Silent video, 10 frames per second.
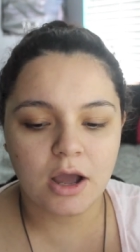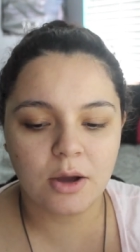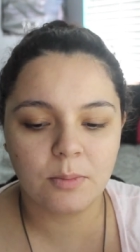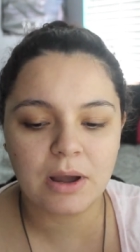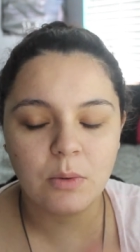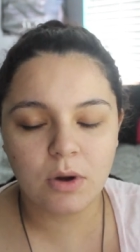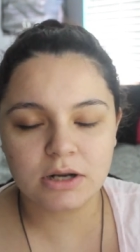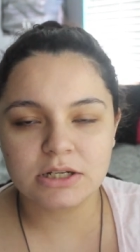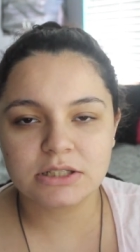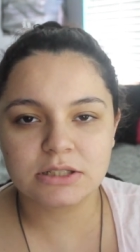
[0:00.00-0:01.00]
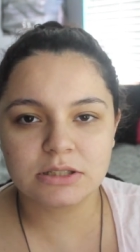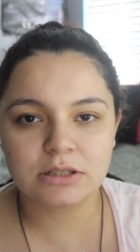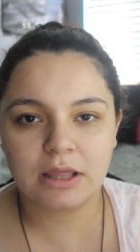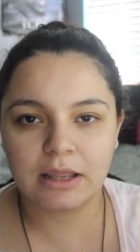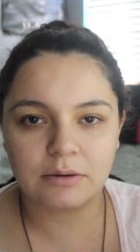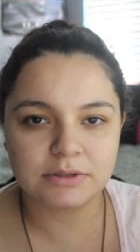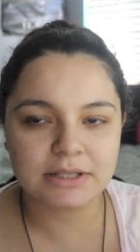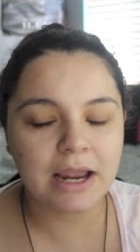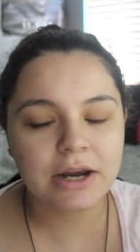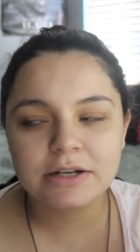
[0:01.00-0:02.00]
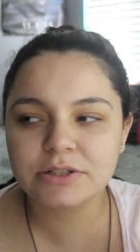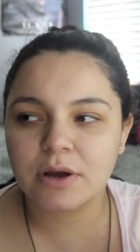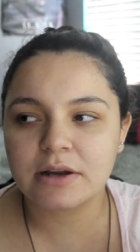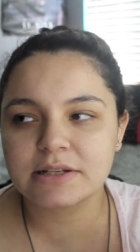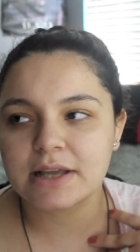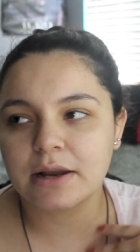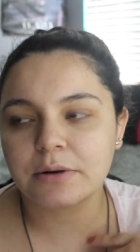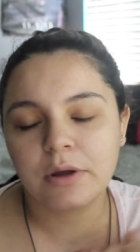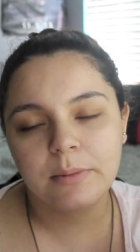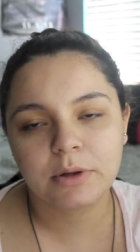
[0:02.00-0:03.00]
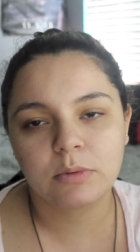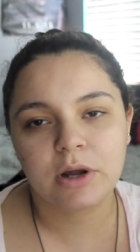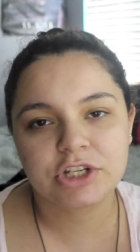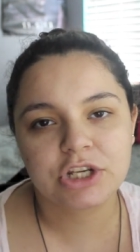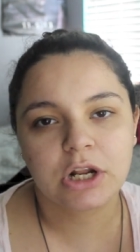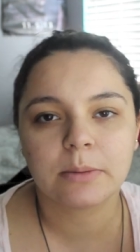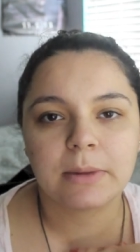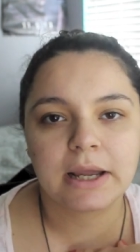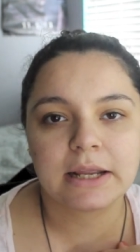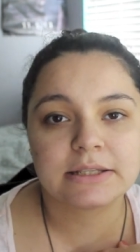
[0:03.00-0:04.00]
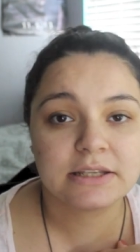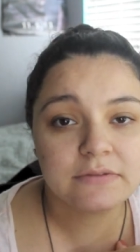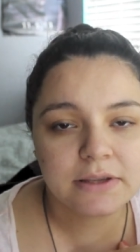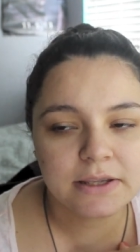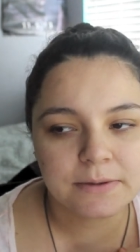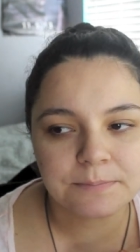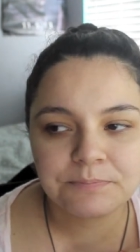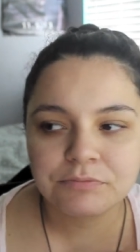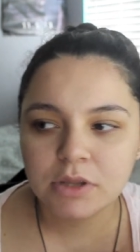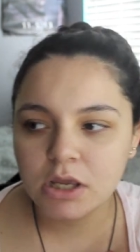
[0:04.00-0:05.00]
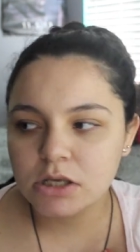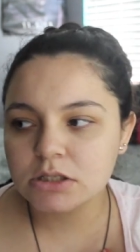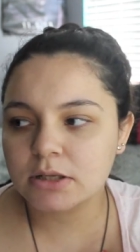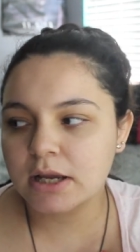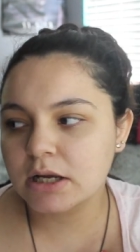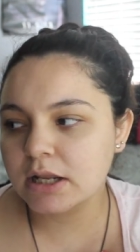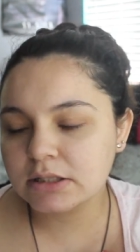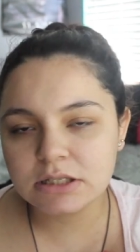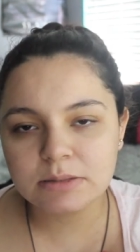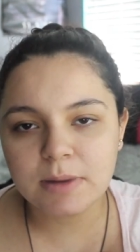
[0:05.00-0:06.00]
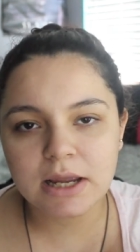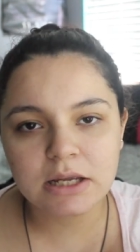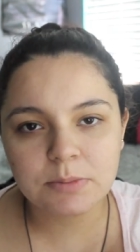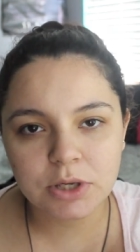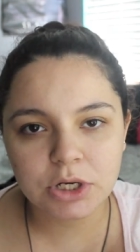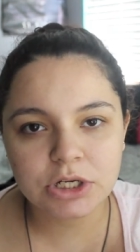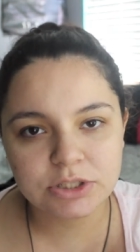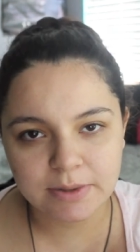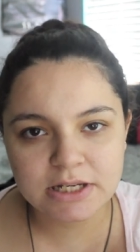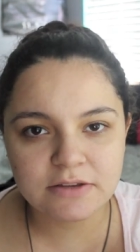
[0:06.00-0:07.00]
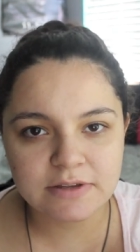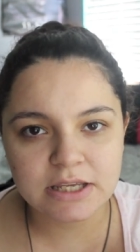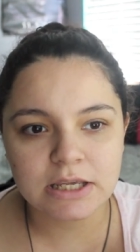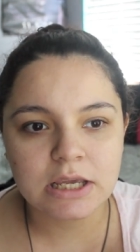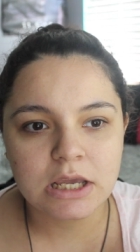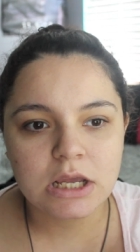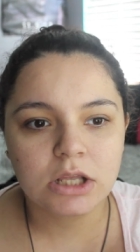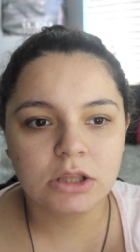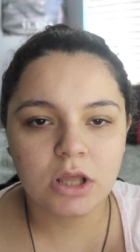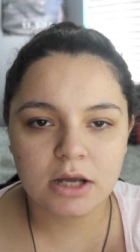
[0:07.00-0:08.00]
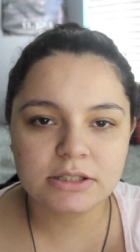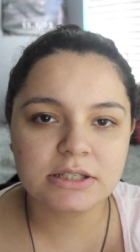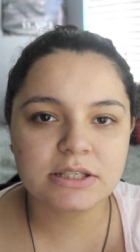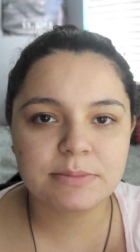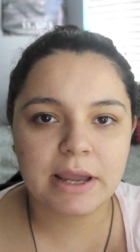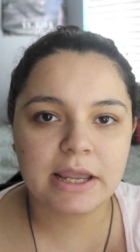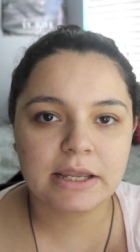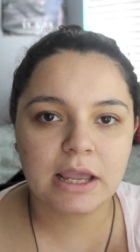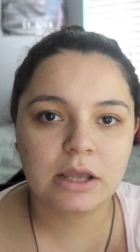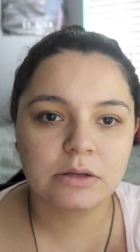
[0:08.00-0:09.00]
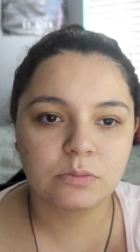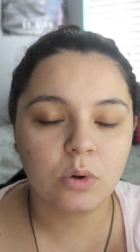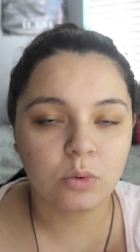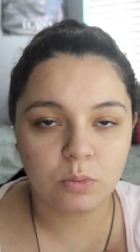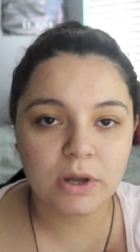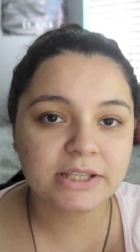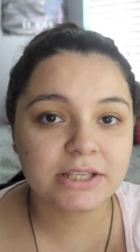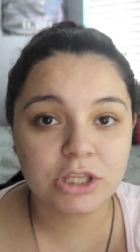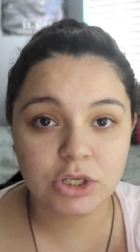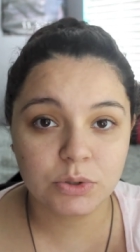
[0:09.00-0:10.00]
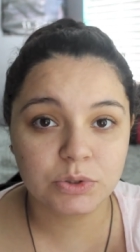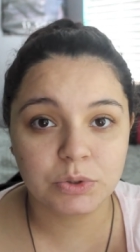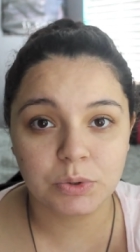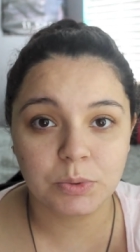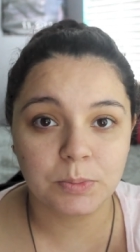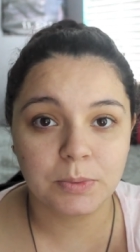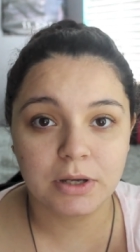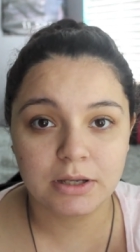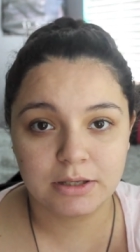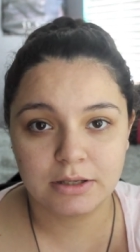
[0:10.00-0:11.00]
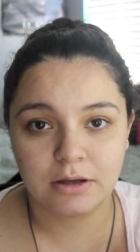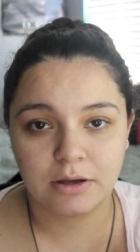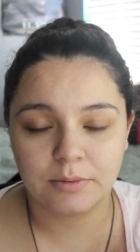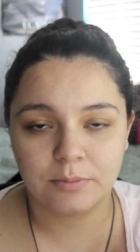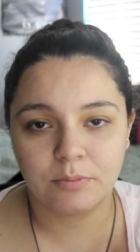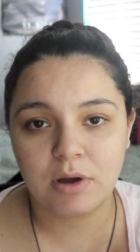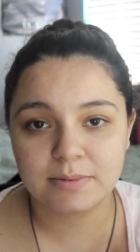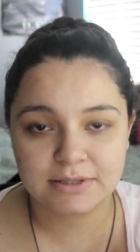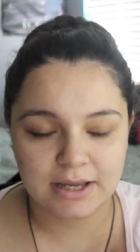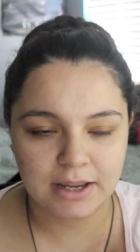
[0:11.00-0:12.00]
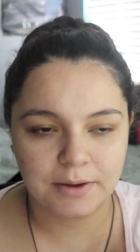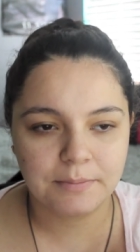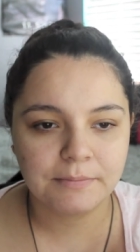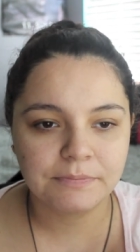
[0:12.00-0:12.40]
Um, I wanted, to, like I was tired, so I decided, you know, I'm going to watch it on my T V. So I connected my computer to my T V, logged into my, well, went to the YouTube um, website.